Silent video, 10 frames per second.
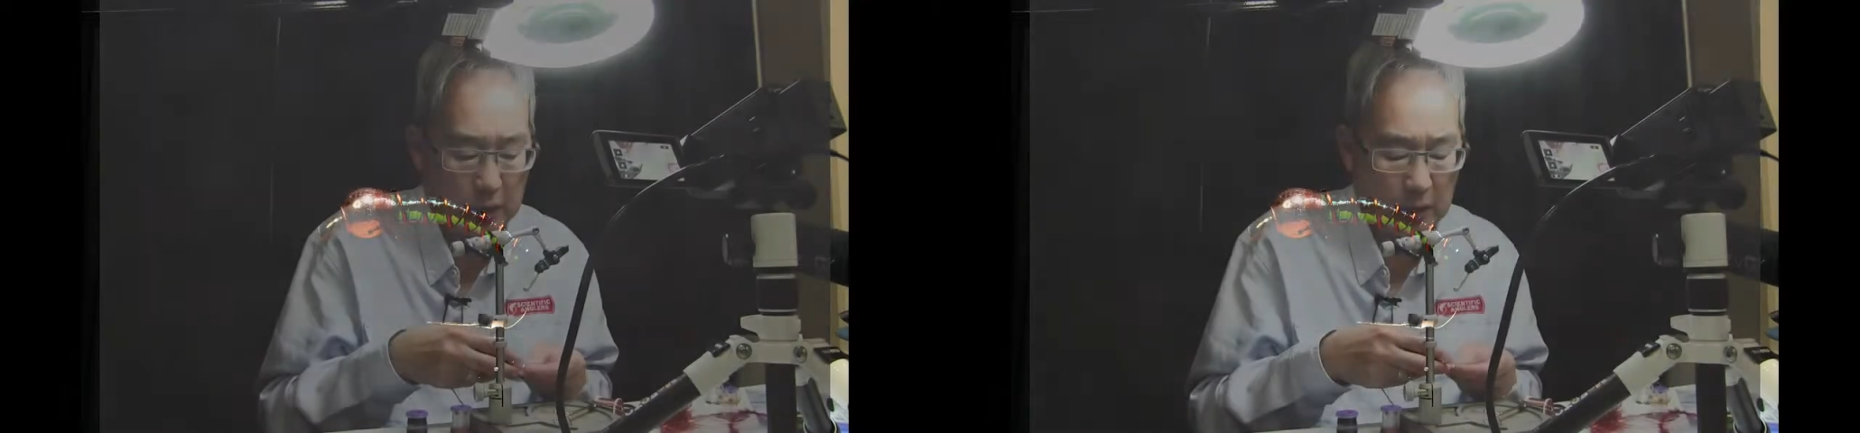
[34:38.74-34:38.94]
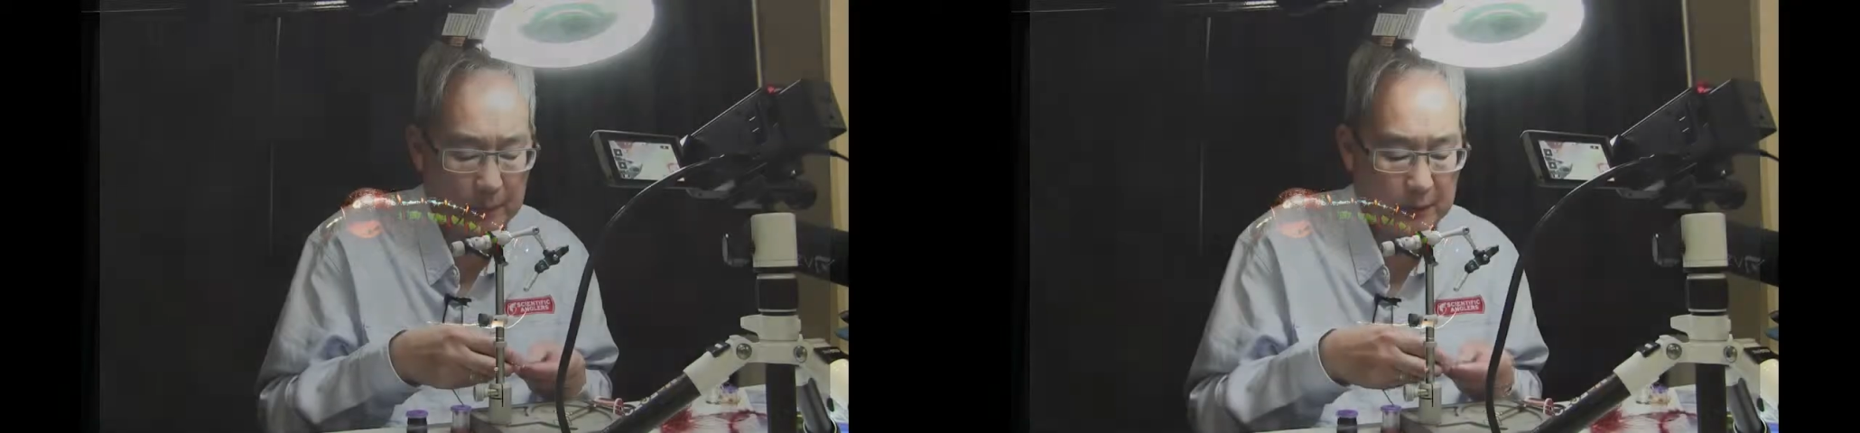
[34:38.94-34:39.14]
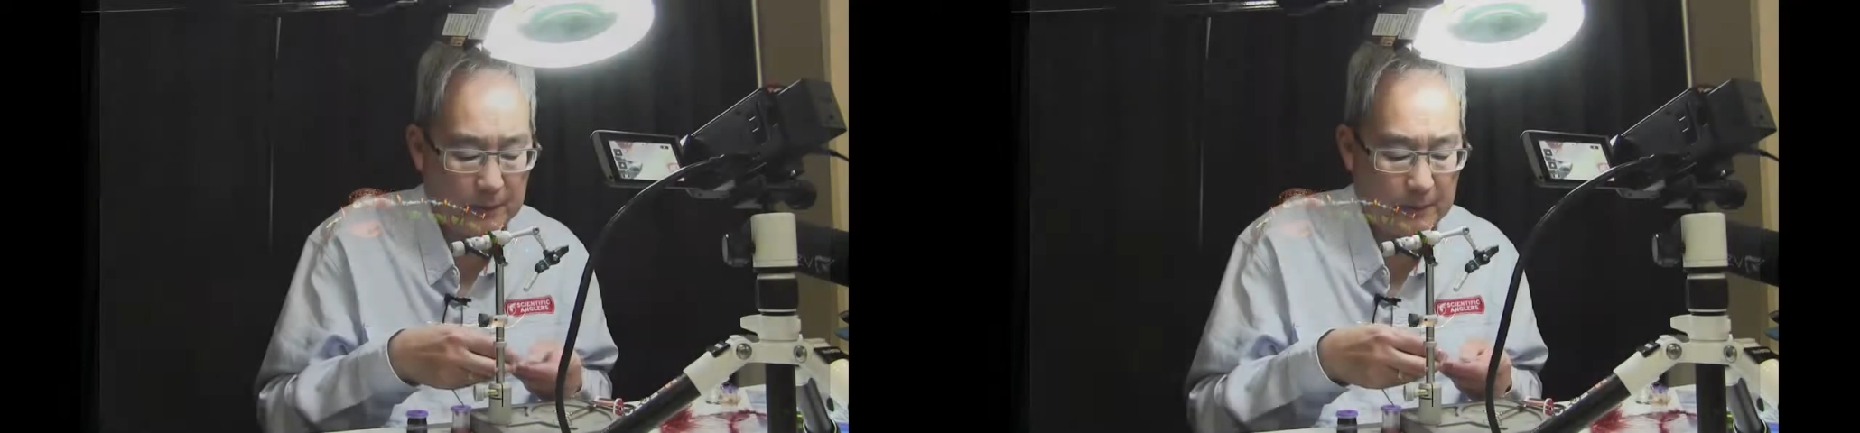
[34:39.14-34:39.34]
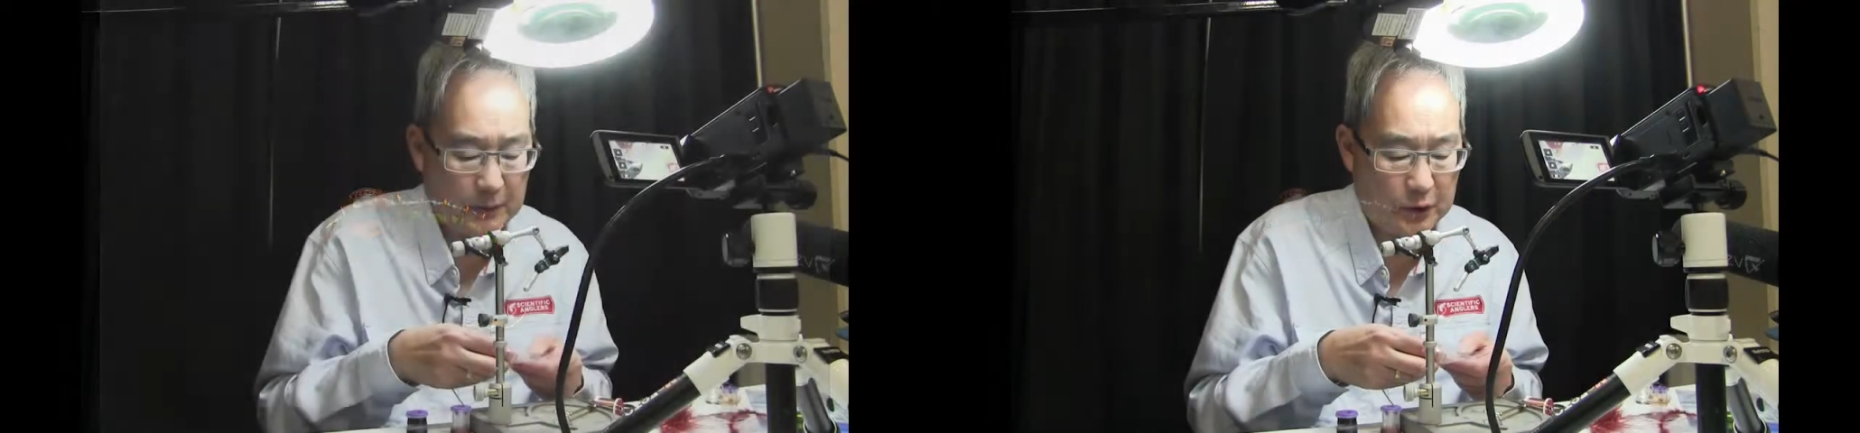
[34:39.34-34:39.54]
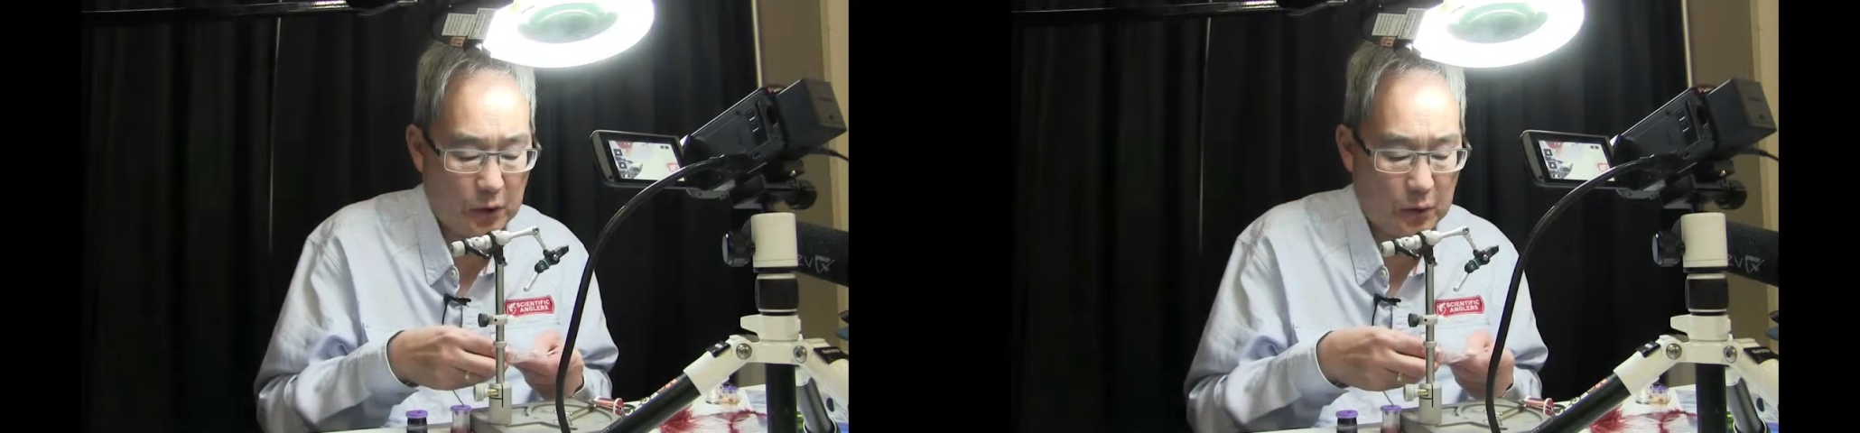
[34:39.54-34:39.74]
Chiabris
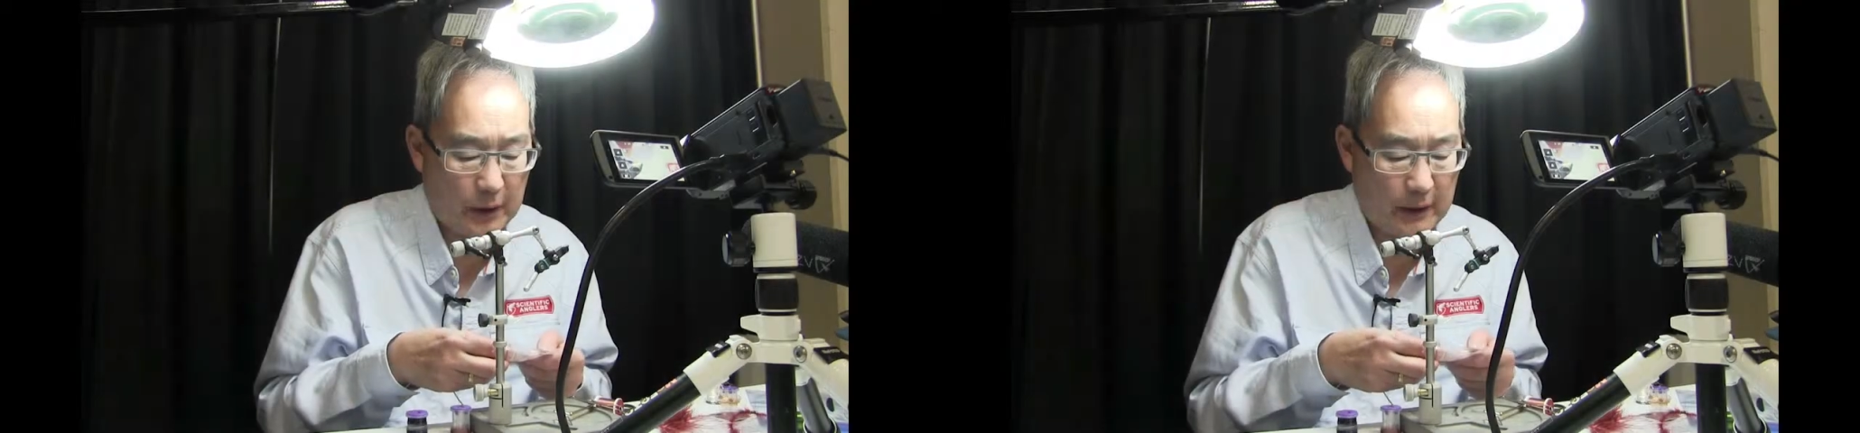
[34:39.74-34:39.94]
pupa don't